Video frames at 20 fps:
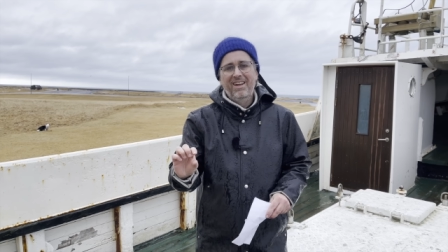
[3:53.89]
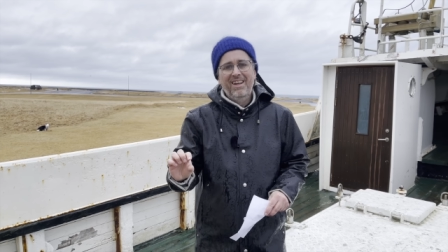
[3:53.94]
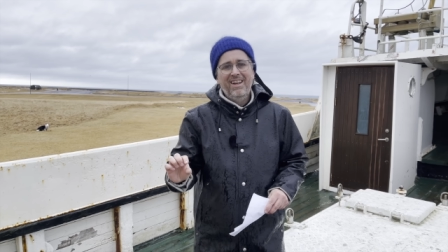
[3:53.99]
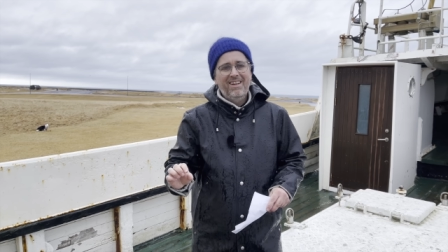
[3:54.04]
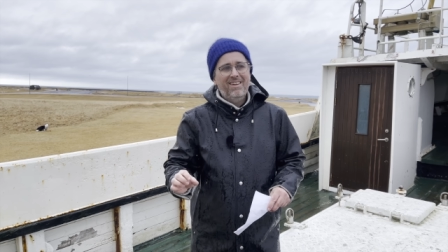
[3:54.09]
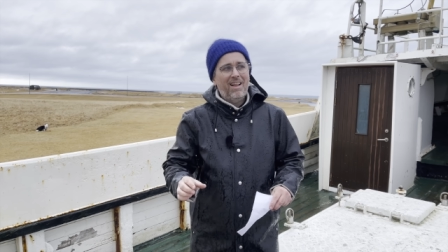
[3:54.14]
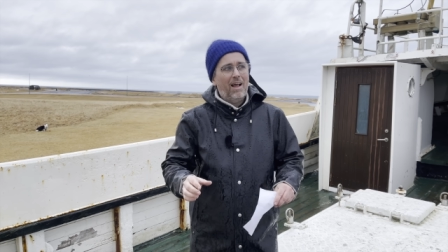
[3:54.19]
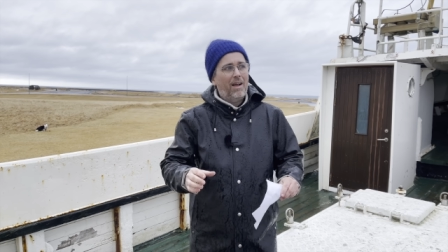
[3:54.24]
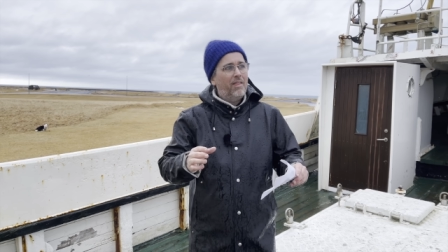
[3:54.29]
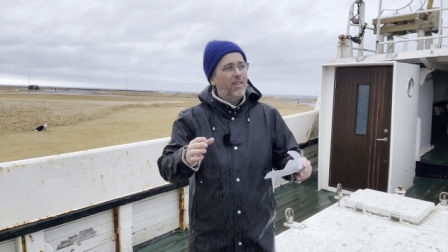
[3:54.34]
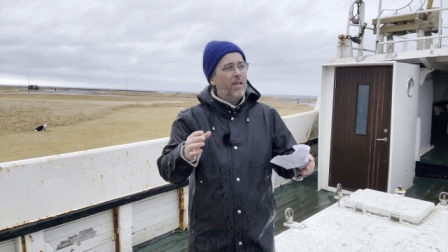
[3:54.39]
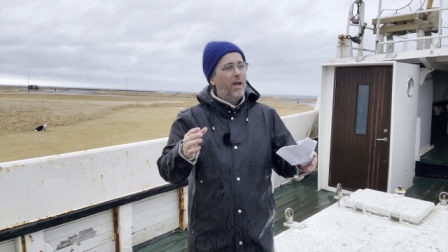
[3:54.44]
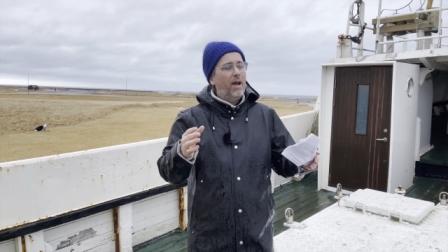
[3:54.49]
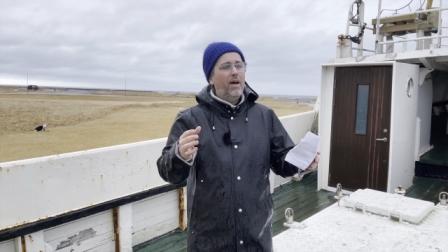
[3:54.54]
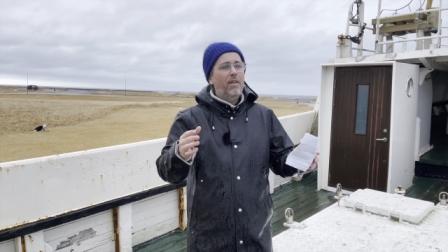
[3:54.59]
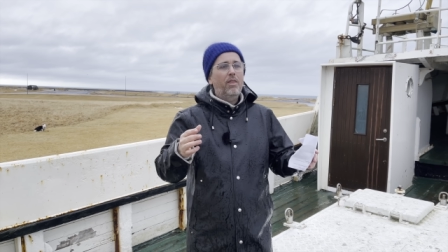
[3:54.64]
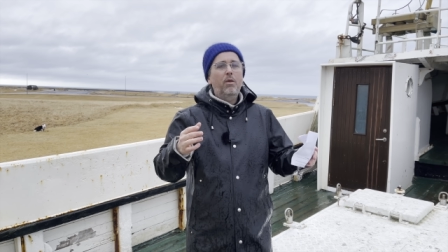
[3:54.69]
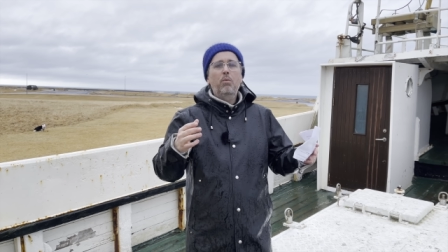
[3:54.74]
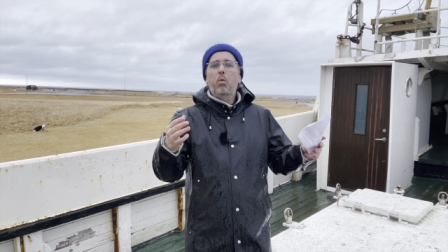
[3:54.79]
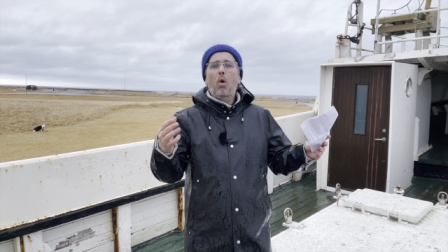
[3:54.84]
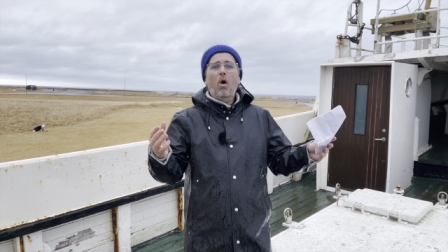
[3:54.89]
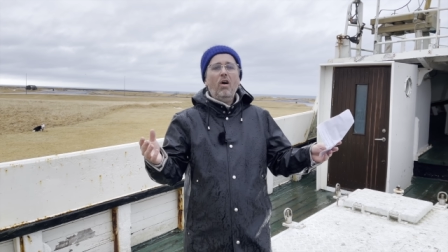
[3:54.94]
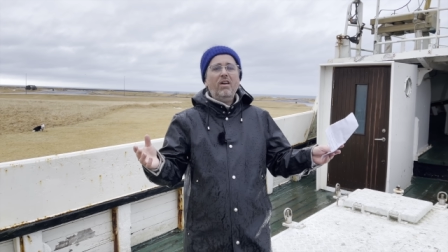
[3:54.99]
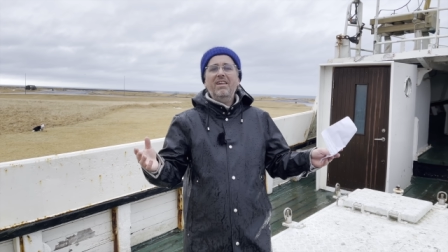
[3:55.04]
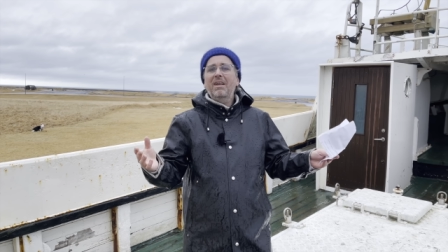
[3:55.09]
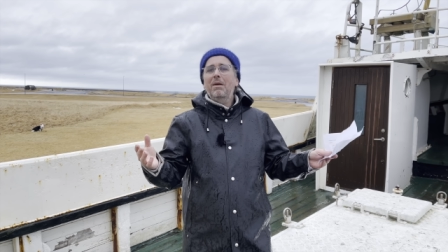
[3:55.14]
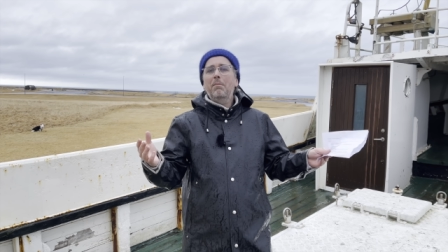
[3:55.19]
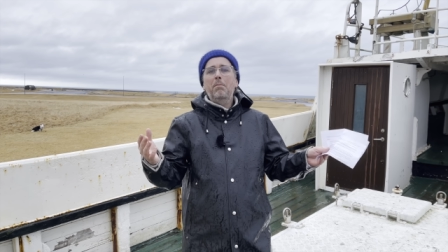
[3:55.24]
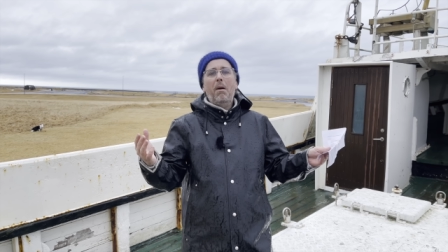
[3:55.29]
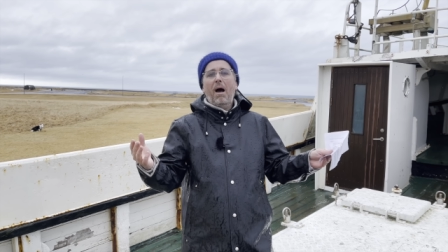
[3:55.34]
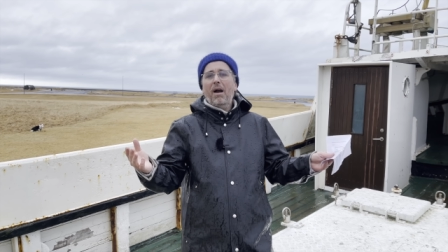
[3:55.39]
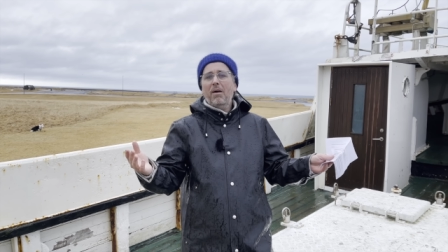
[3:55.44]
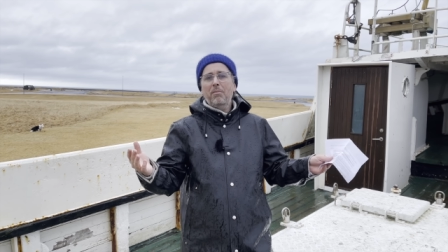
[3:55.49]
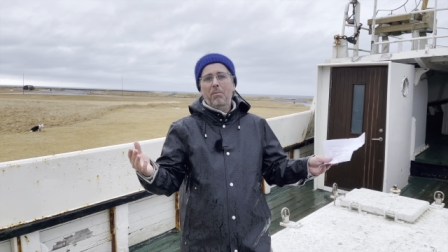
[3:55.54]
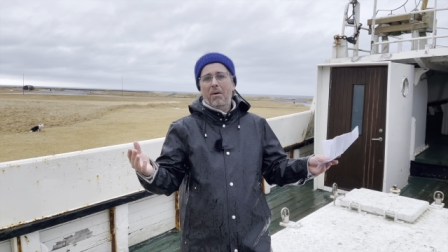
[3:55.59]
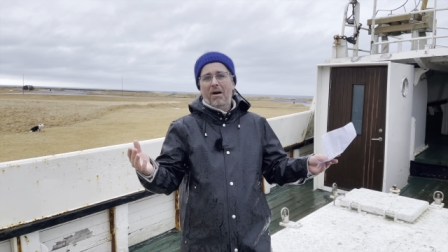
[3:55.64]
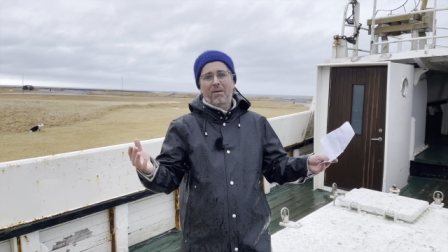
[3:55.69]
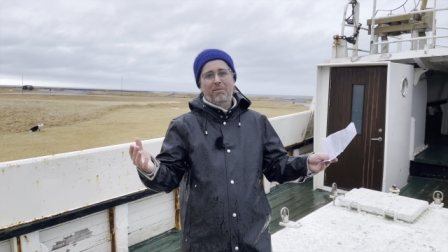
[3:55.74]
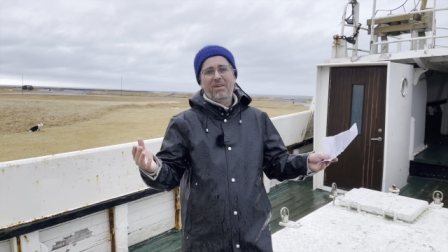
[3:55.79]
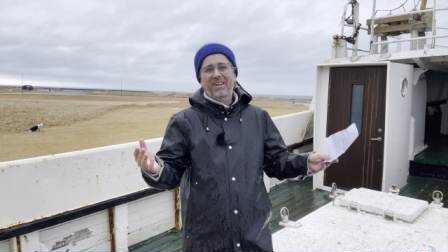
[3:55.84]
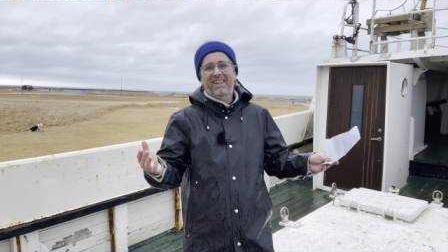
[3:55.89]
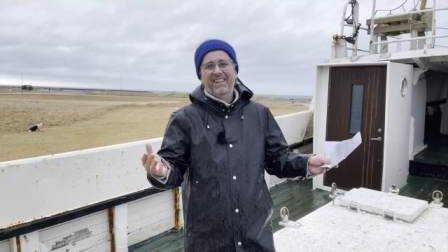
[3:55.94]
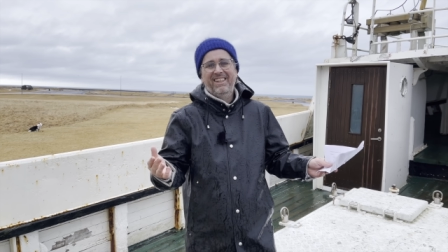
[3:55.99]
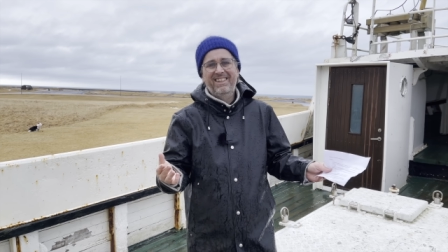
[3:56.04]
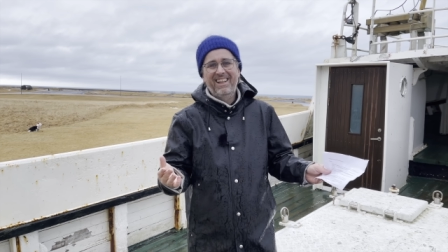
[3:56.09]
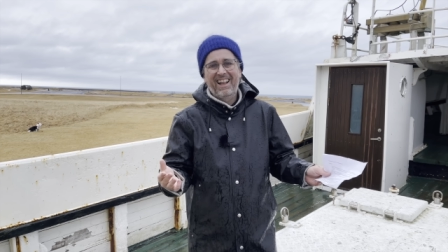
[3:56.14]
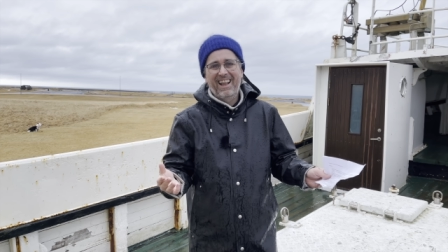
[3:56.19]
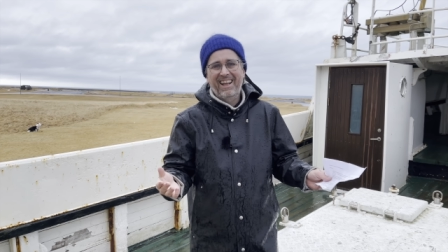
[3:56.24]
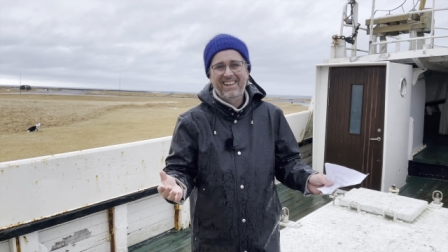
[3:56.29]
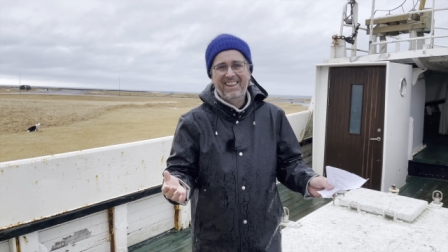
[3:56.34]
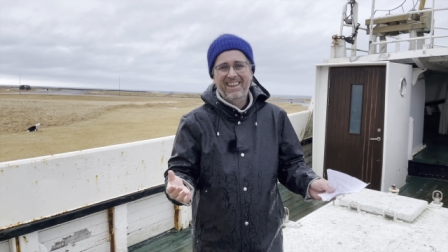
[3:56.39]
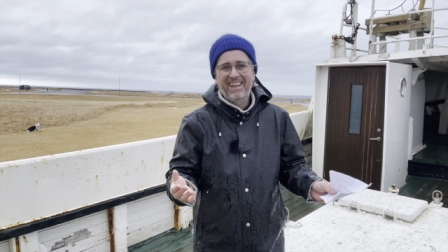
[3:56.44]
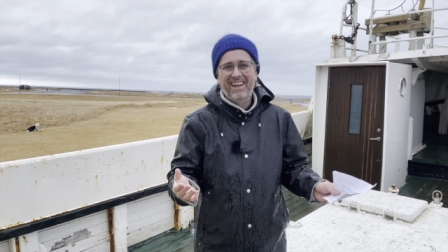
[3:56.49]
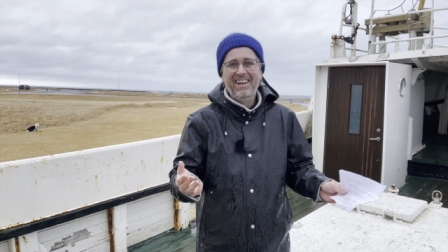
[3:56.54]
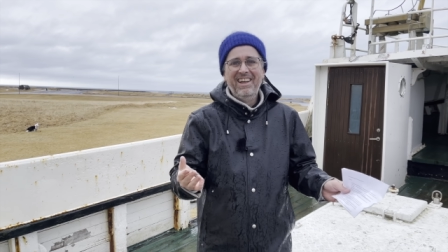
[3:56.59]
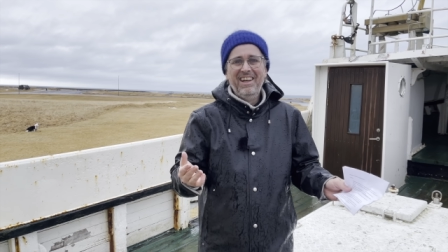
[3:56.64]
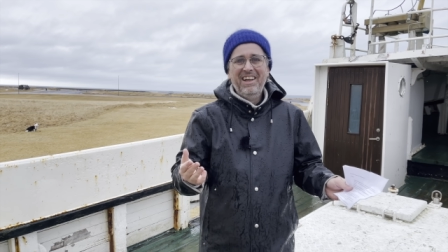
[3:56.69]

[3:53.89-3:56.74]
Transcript: It's like the walking magma. It's like the